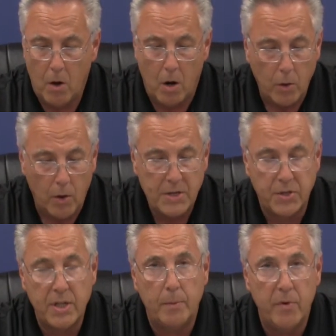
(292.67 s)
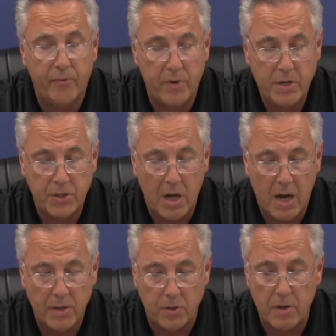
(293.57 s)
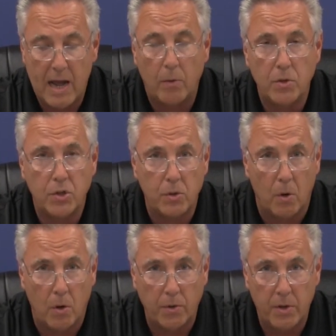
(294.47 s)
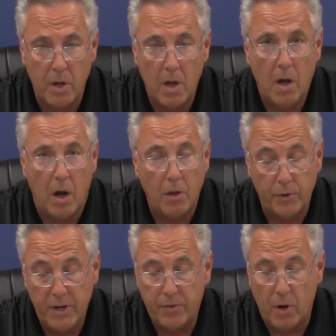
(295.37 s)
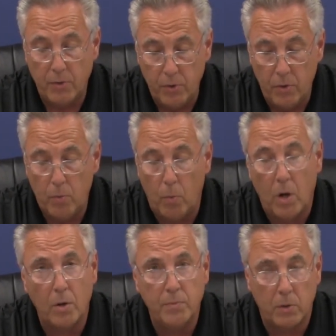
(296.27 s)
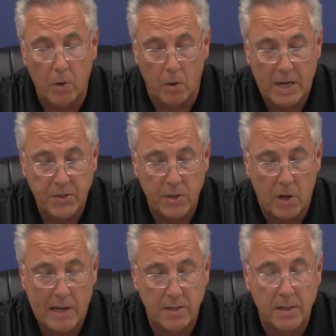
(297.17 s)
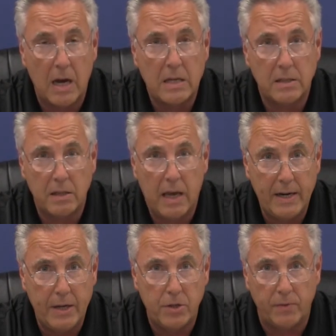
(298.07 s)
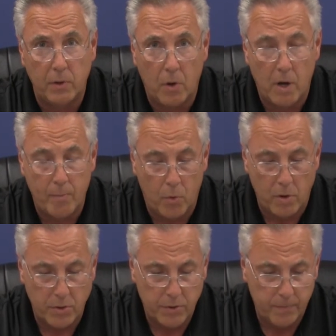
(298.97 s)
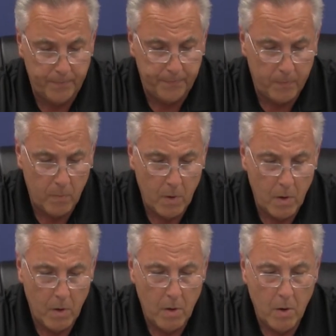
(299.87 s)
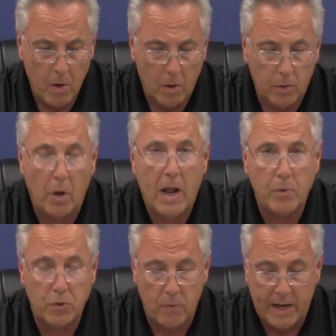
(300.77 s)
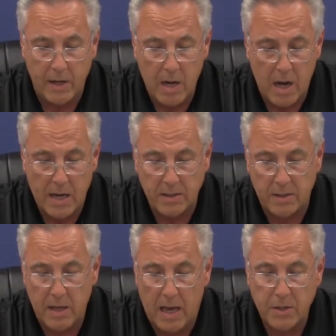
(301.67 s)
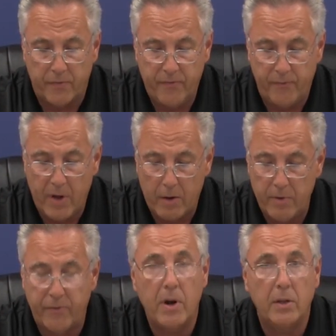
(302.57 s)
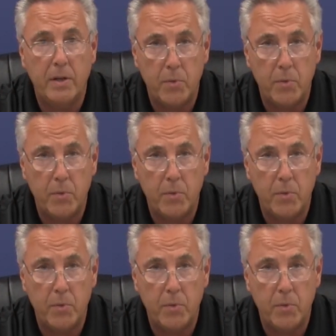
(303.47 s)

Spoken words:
Our Lodi stigma-free signs are now installed underneath our new Welcome to Lodi signs at each of the Lodi borders. Lodi was recognized as a veteran-friendly